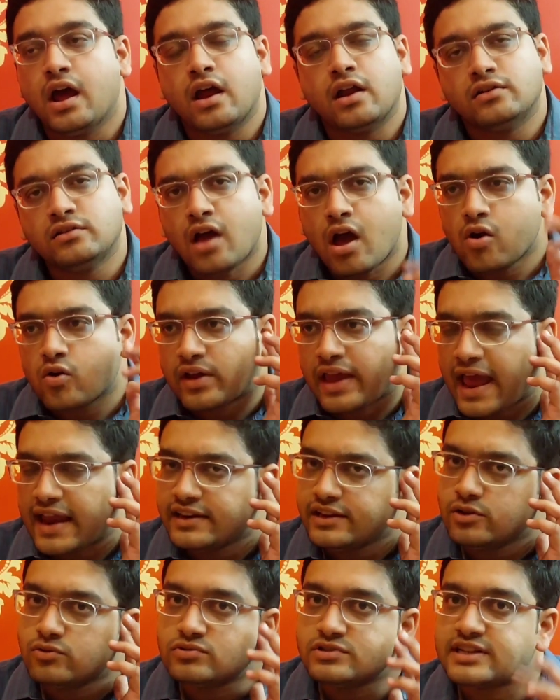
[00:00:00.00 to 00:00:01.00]
Now,
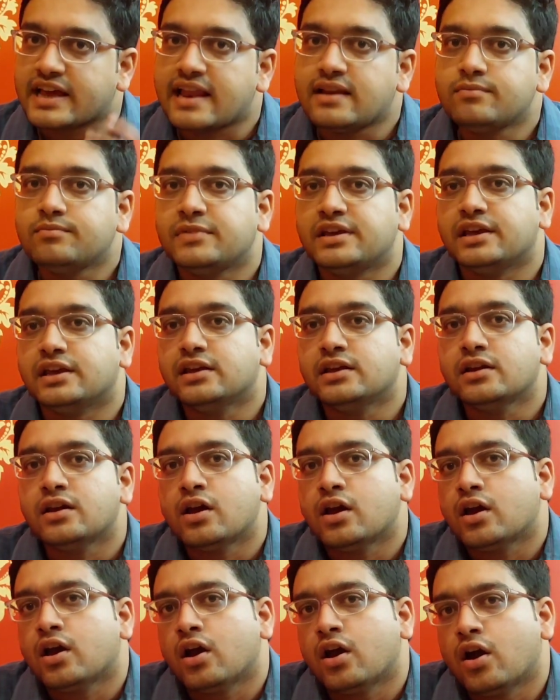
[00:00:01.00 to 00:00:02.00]
can you tell me
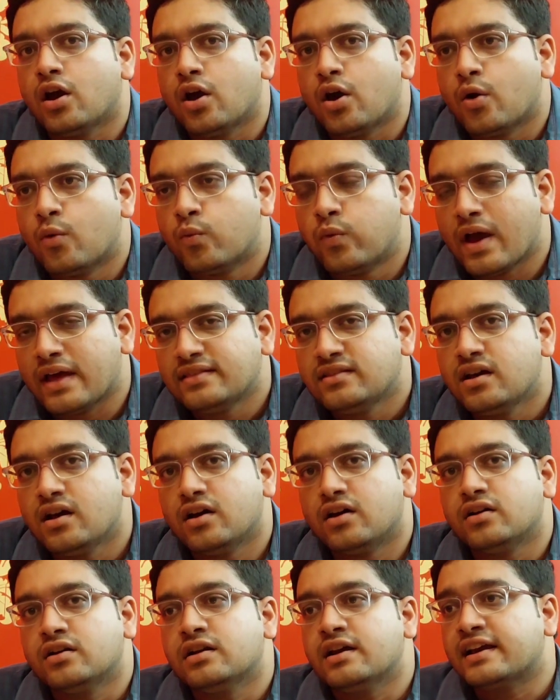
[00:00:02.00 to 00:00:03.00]

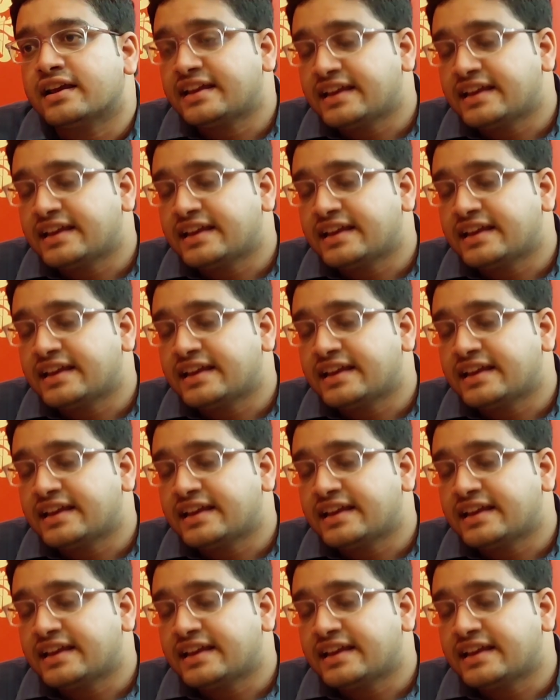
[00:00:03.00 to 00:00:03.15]
whether